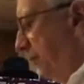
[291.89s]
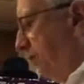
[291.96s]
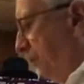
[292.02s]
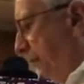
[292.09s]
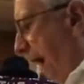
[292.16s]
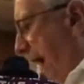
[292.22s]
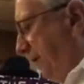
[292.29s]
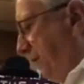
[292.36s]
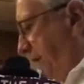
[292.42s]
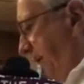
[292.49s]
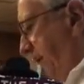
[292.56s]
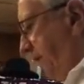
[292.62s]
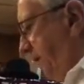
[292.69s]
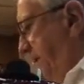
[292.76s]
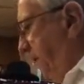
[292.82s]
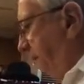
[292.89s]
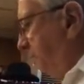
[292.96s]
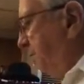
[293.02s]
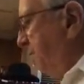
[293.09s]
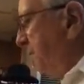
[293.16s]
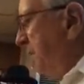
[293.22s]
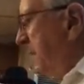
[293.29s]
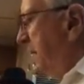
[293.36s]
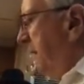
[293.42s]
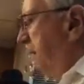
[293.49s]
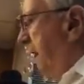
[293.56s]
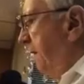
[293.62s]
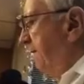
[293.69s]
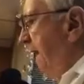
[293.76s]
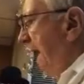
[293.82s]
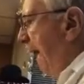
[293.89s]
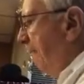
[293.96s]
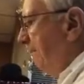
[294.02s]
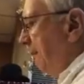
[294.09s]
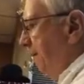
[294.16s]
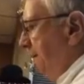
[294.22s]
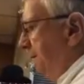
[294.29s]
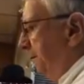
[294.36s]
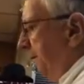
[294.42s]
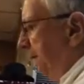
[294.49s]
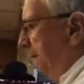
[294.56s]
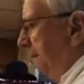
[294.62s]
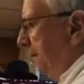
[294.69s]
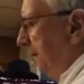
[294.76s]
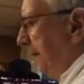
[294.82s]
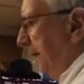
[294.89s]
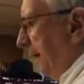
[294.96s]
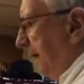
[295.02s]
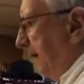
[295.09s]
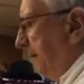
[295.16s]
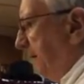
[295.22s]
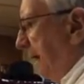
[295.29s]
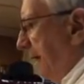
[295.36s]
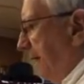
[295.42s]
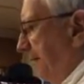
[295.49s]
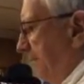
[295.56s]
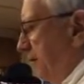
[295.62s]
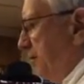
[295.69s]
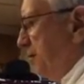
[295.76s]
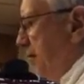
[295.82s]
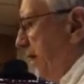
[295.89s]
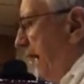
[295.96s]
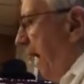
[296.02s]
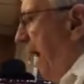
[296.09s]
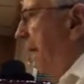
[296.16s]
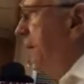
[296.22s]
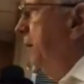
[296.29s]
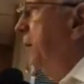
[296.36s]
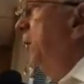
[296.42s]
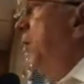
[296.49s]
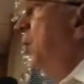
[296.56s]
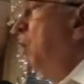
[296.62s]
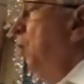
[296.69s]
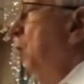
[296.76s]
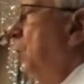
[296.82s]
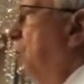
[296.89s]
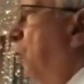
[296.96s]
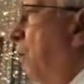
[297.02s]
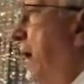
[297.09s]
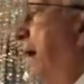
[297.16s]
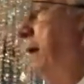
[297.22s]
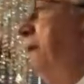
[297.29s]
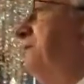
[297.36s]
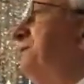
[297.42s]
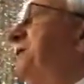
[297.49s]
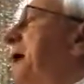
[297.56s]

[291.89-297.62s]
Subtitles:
the tragedies that have happened in the body of Mashiach, where if